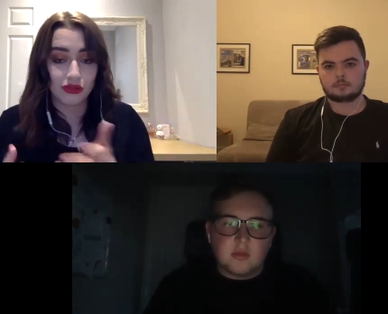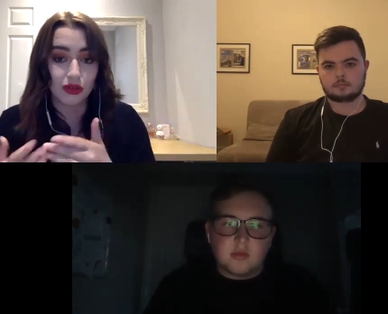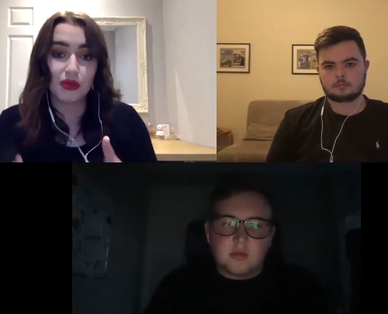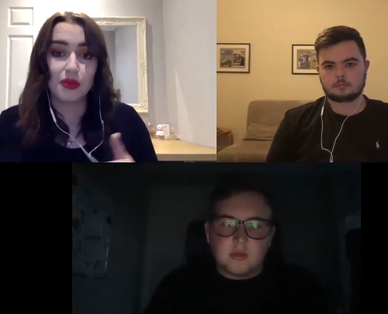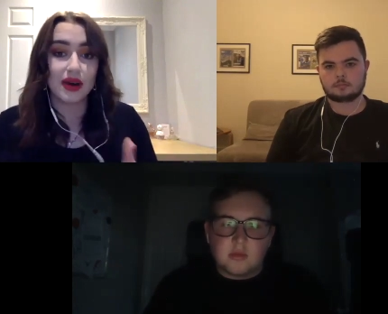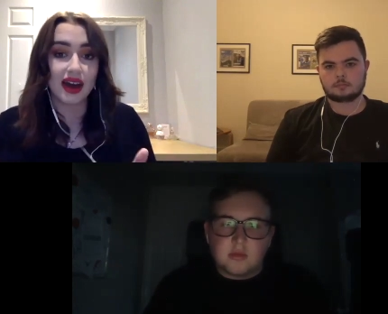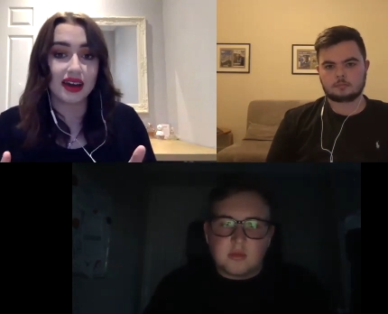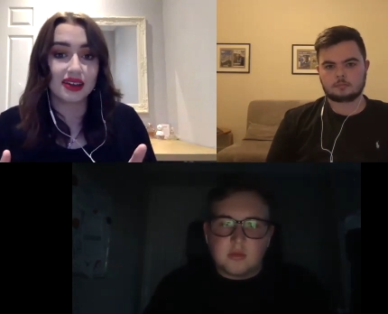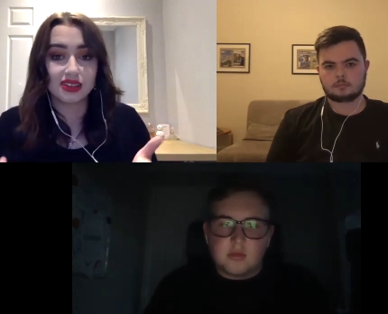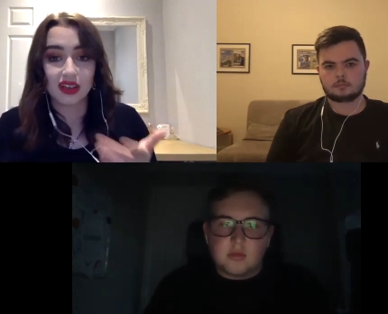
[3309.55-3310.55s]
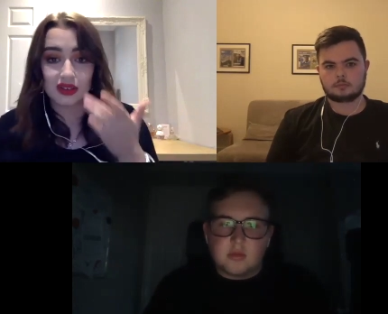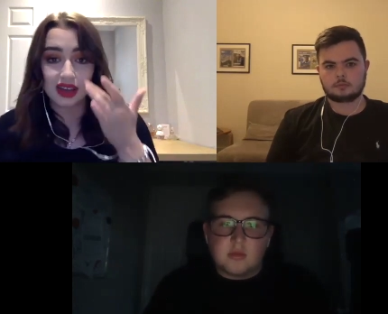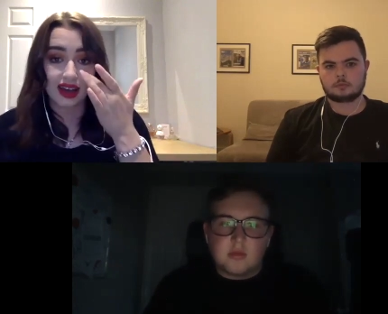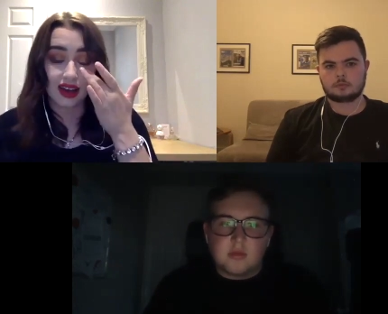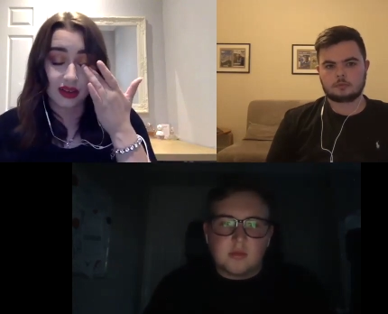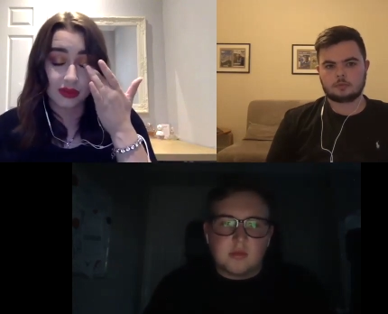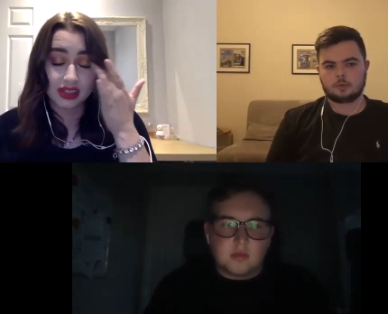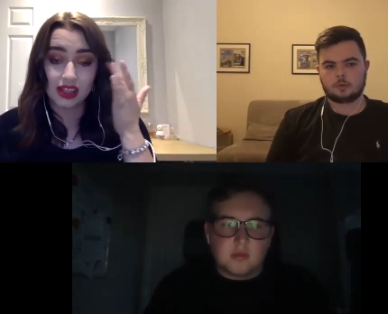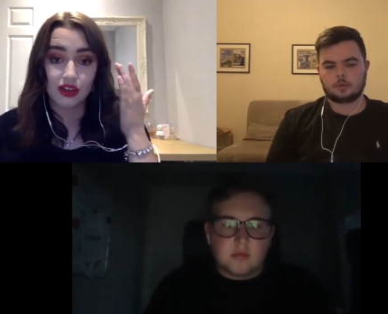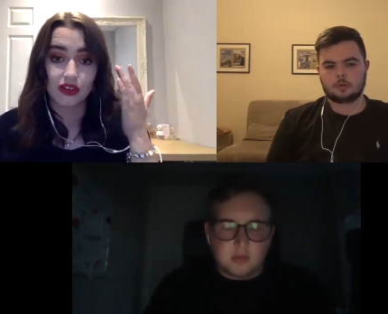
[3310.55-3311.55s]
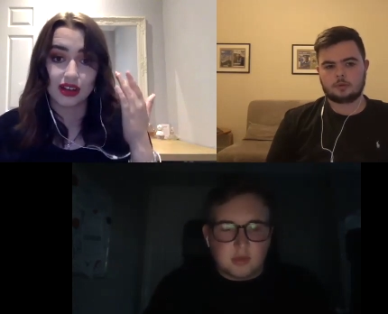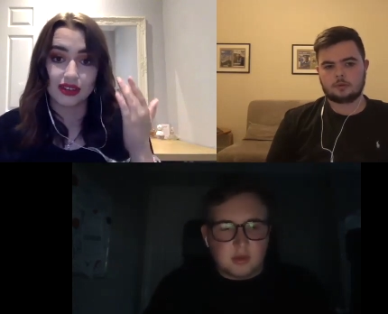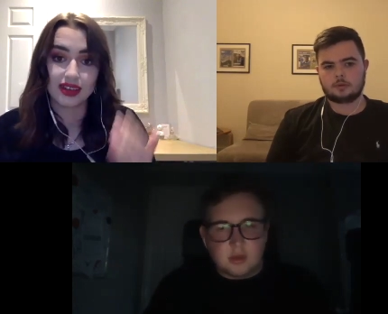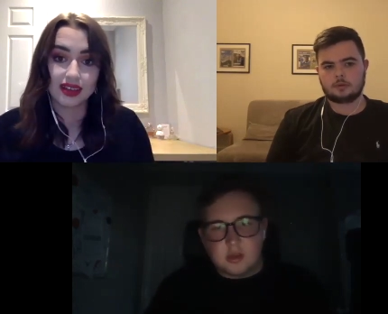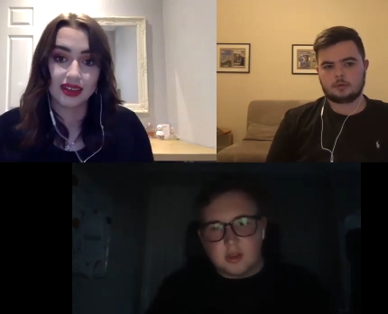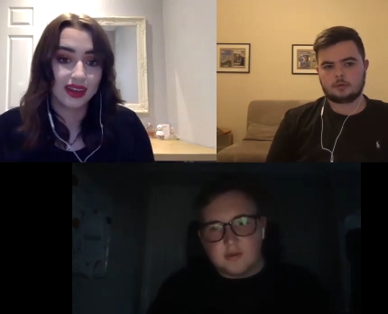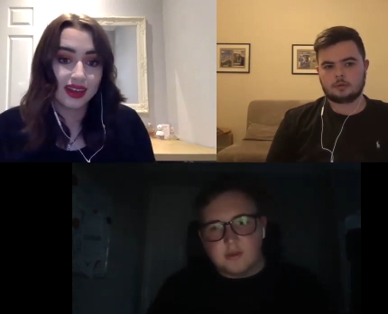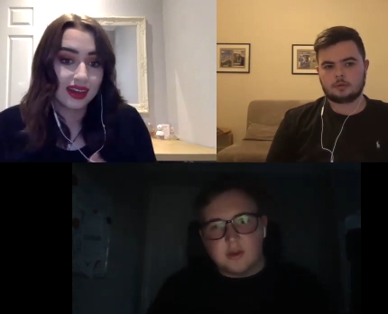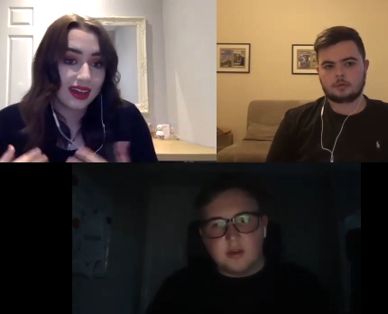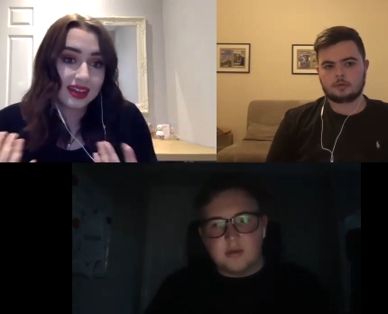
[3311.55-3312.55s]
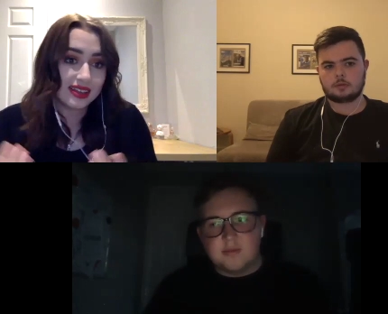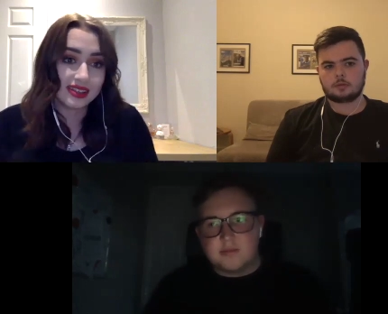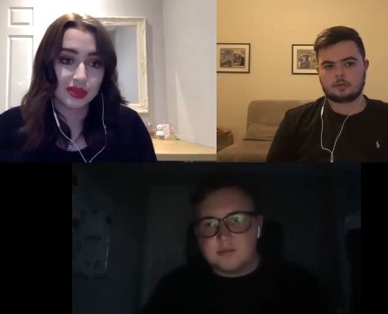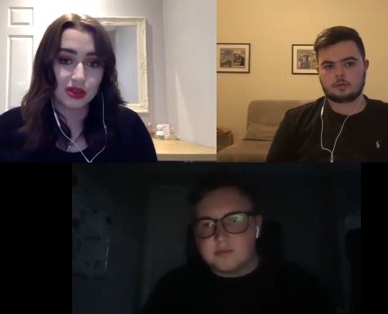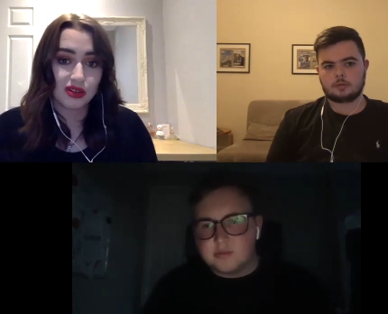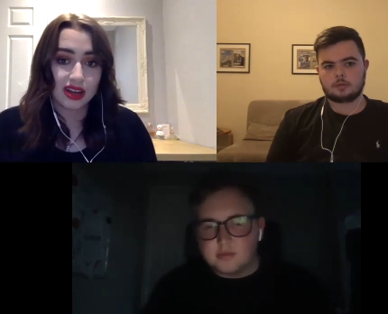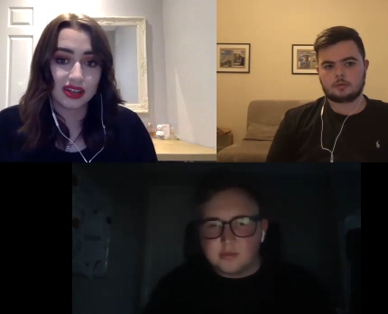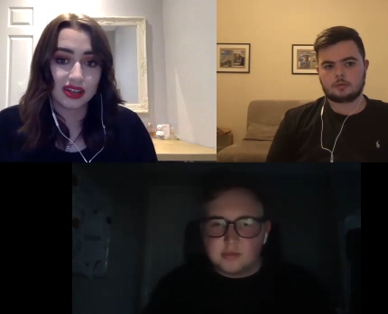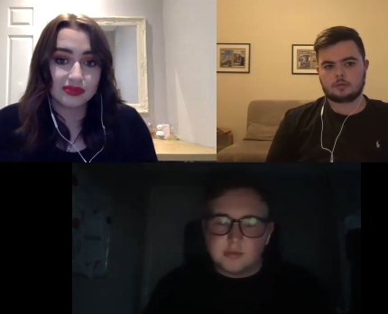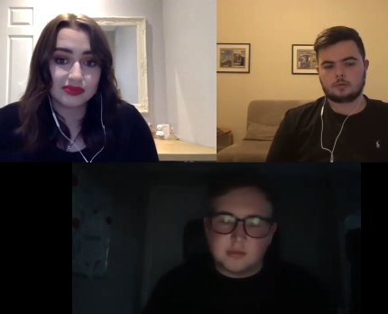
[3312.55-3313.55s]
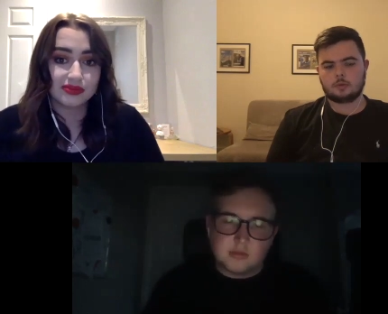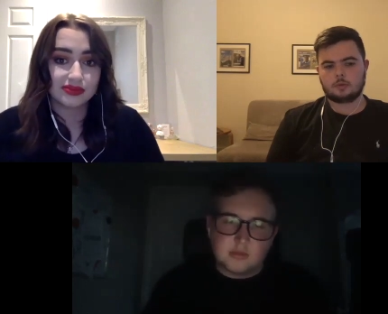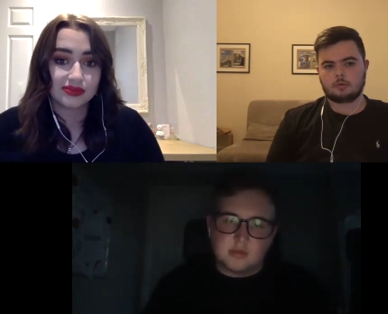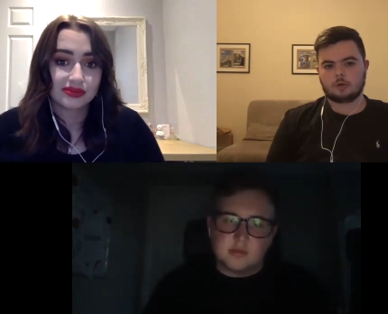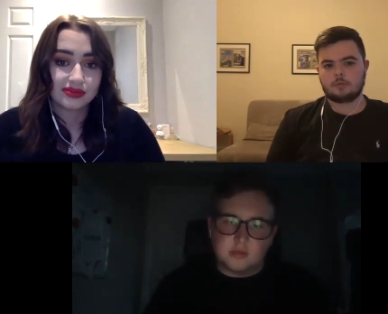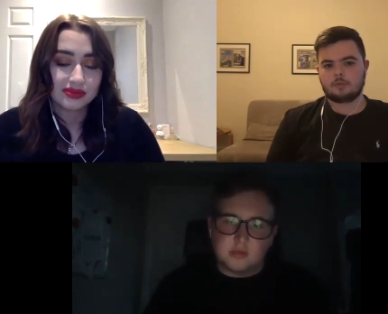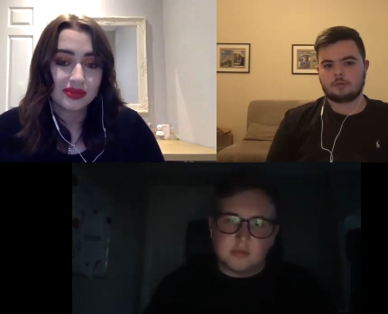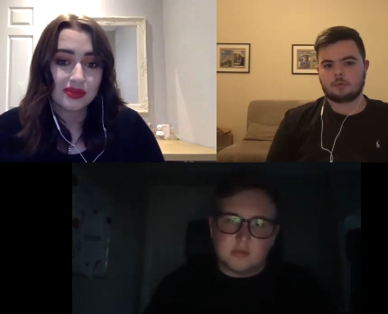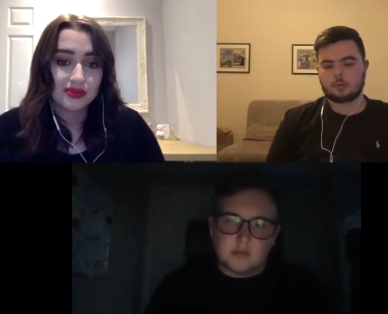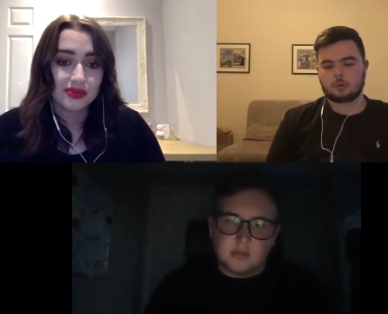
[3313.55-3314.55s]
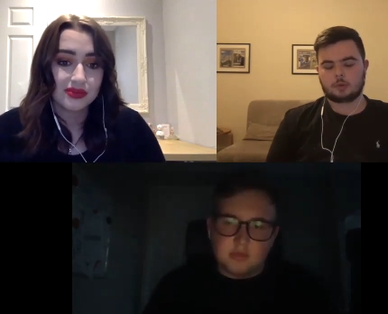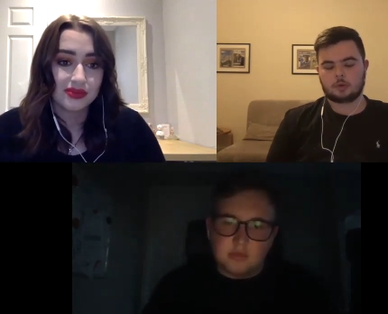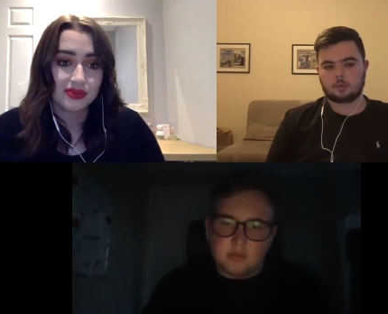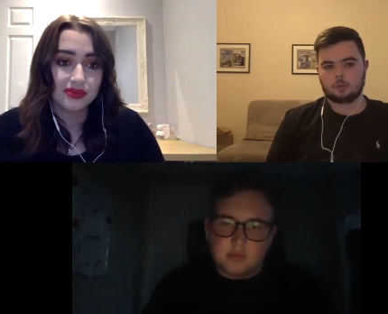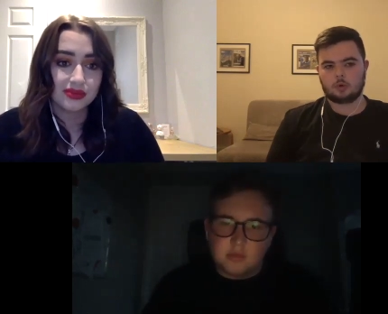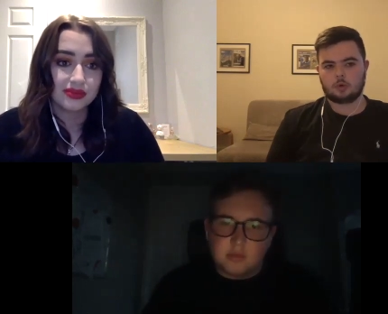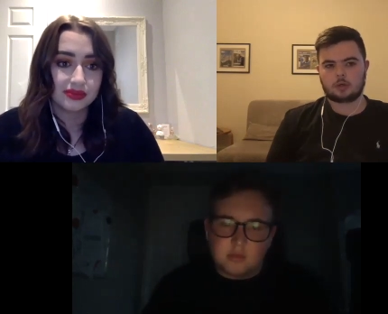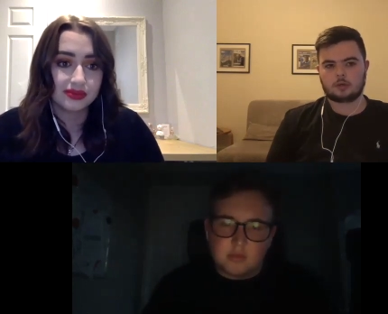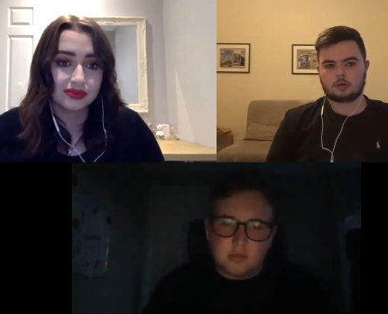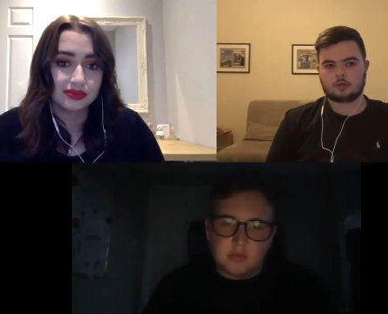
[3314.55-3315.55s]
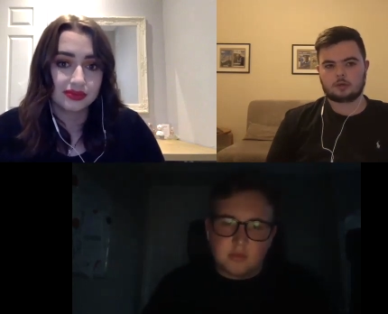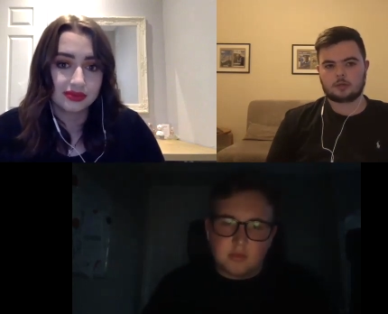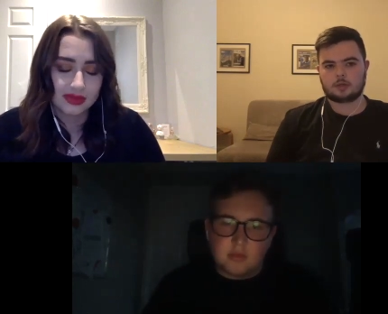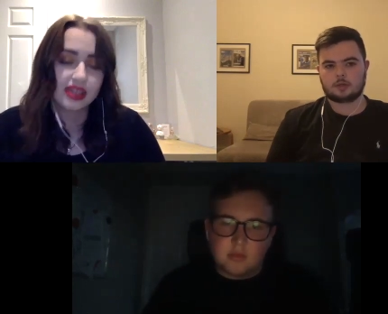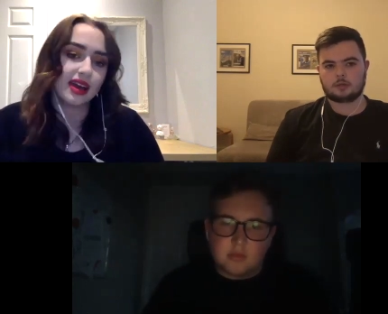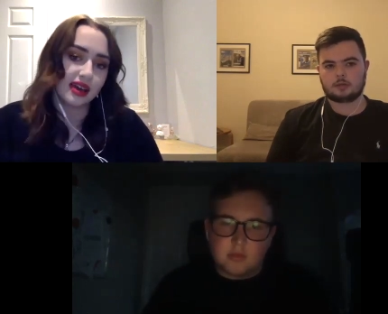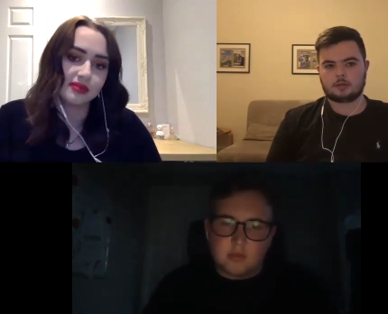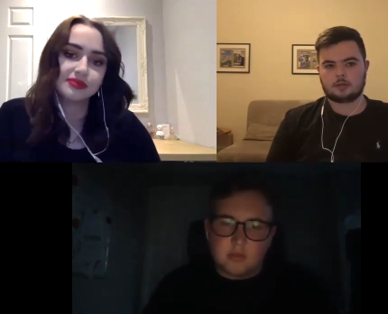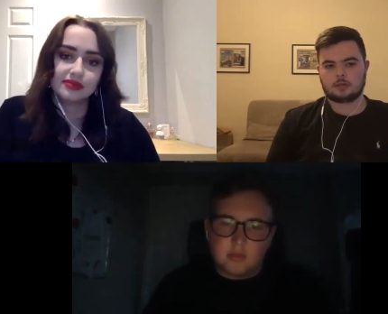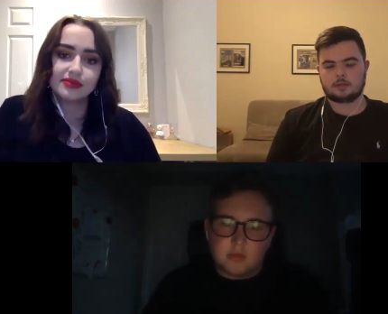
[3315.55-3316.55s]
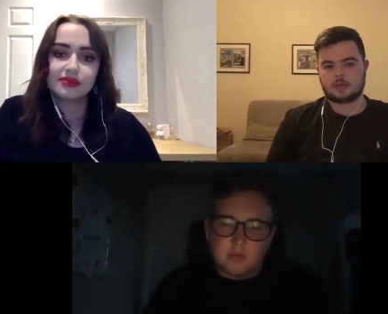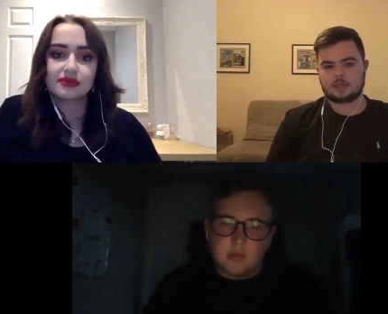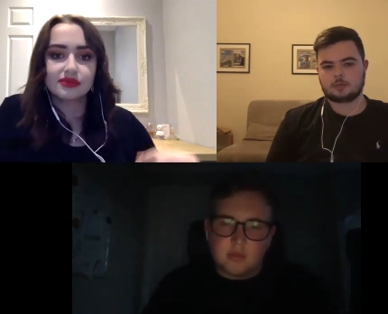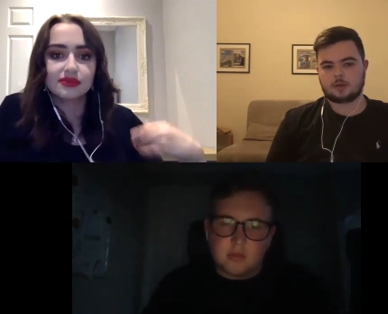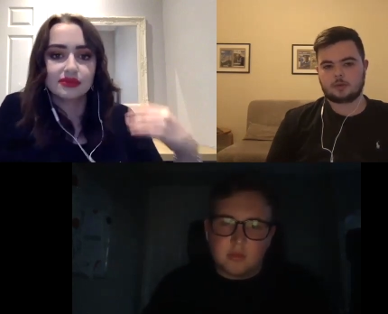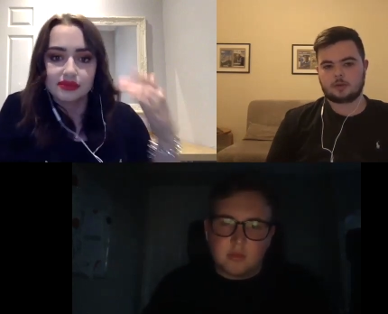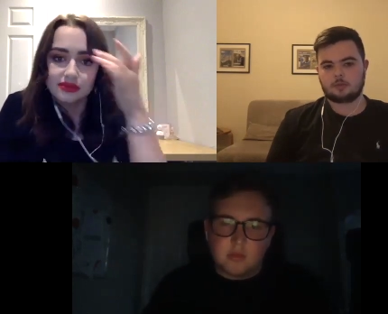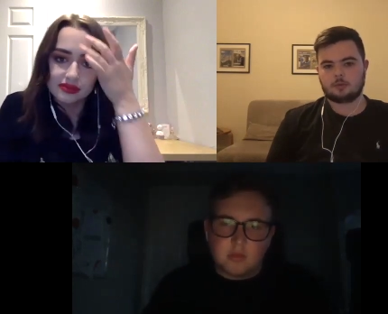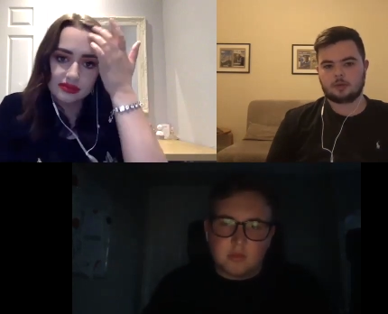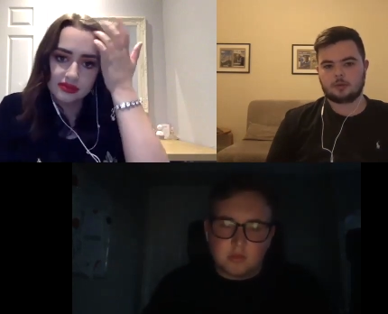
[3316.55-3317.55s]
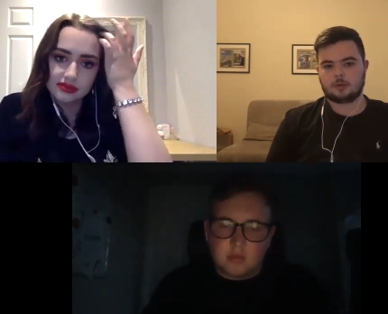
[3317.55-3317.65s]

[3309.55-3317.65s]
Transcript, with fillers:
Speaker 1: from the back. So yeah, I completely agree. I think Definitely. he's going to be great.
Speaker 2: We were running before we could walk think yeah. is the best way we could put it.